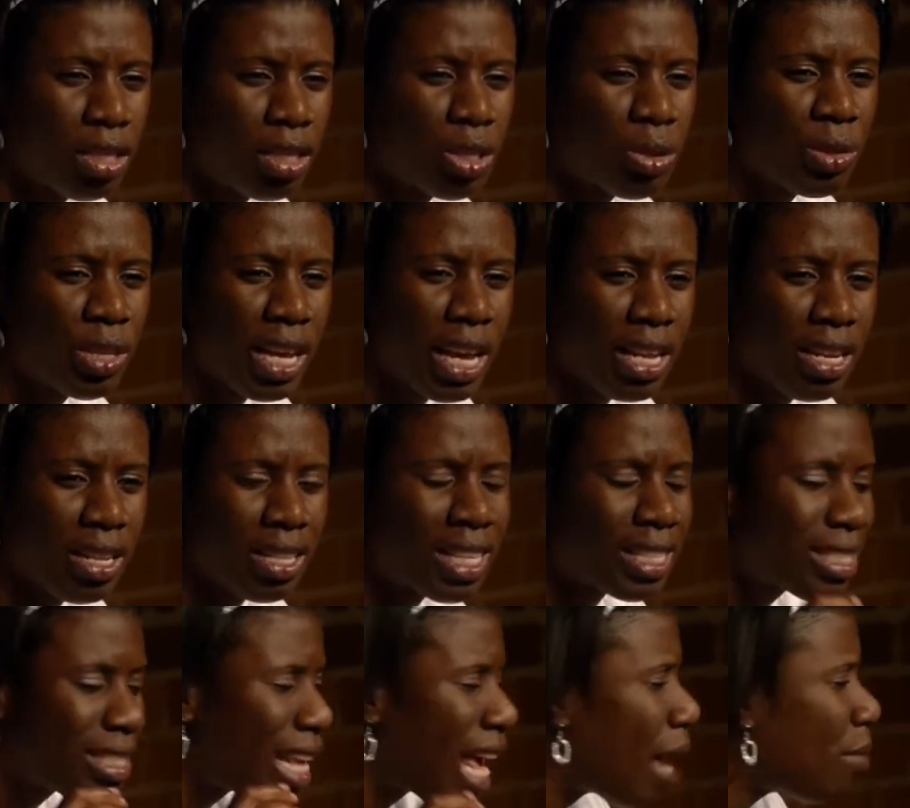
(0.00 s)
together,
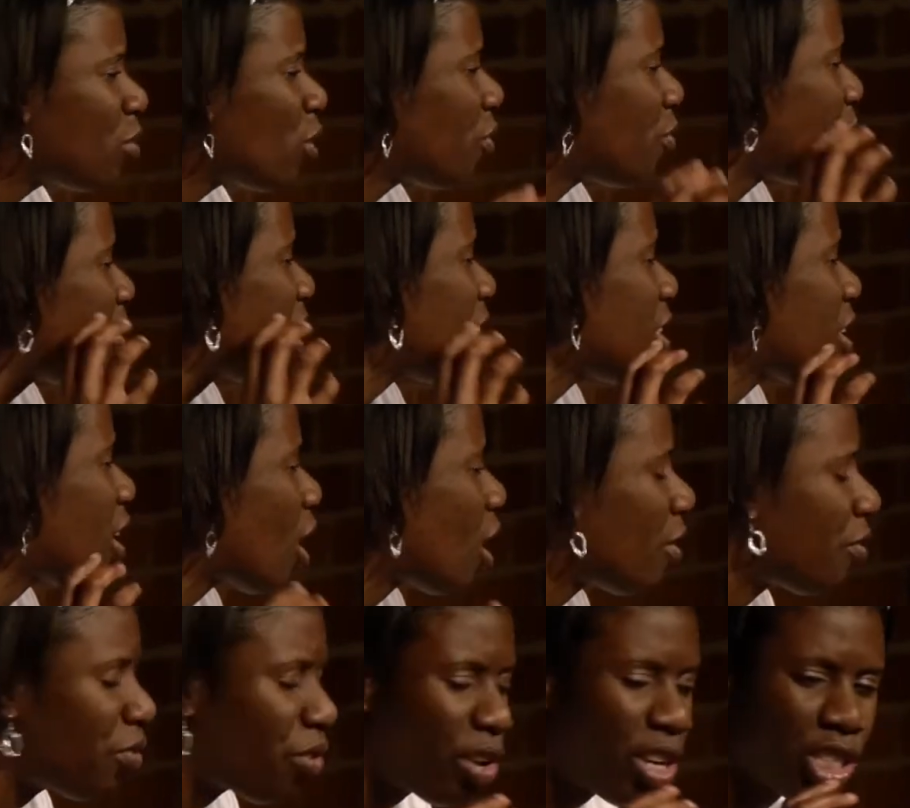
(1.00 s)
the times we've been
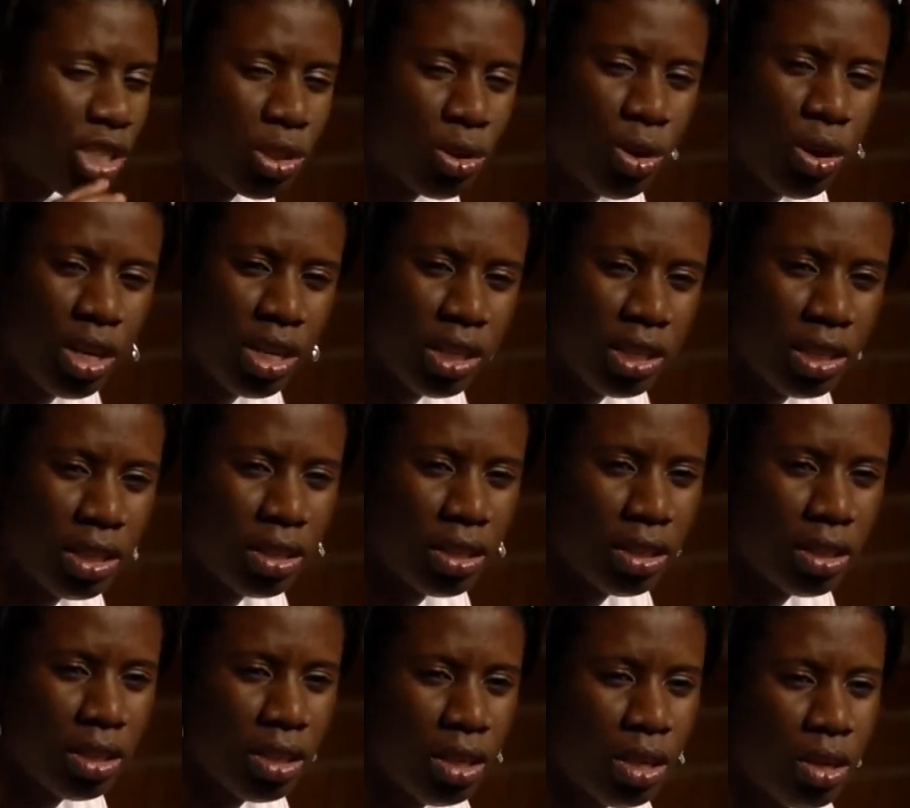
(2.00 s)
there for each other,
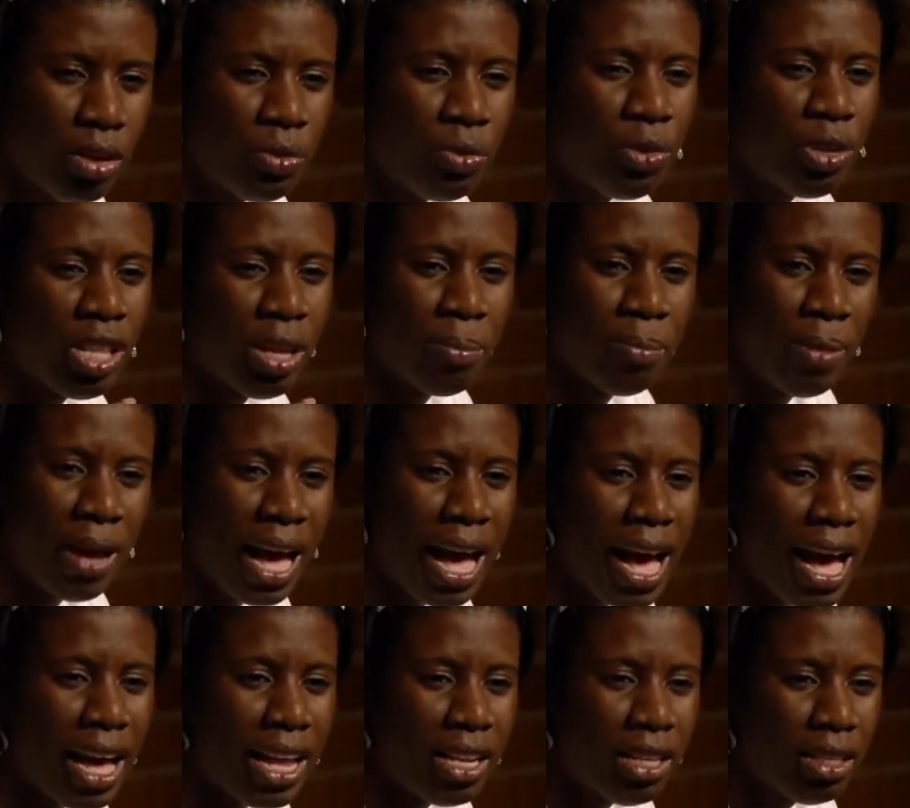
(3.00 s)
through the
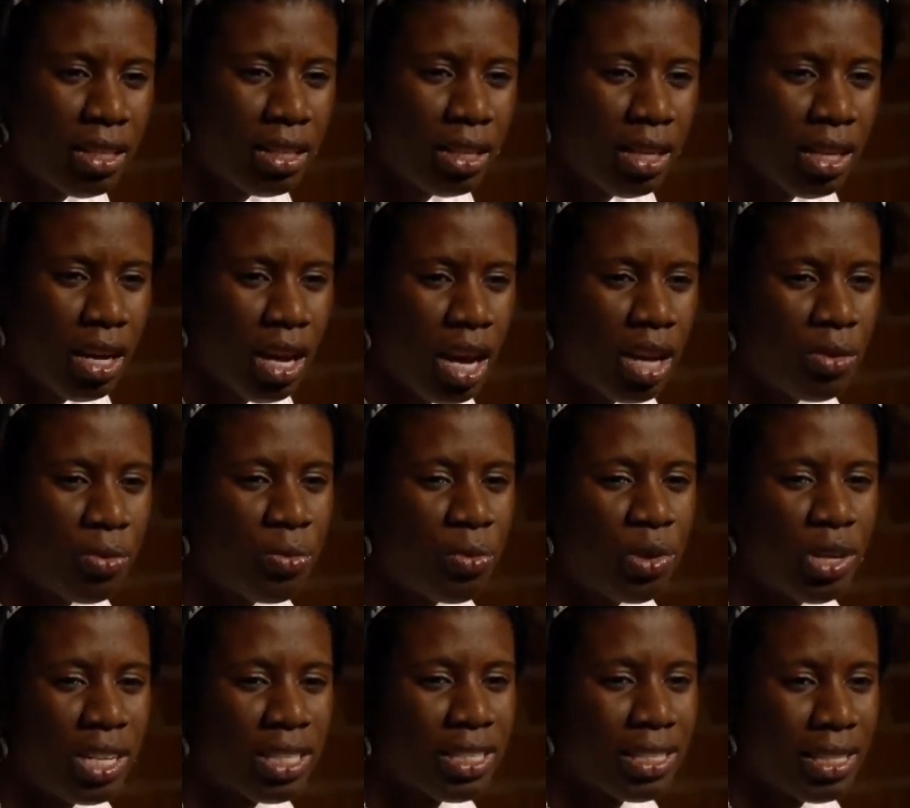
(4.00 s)
bad and through the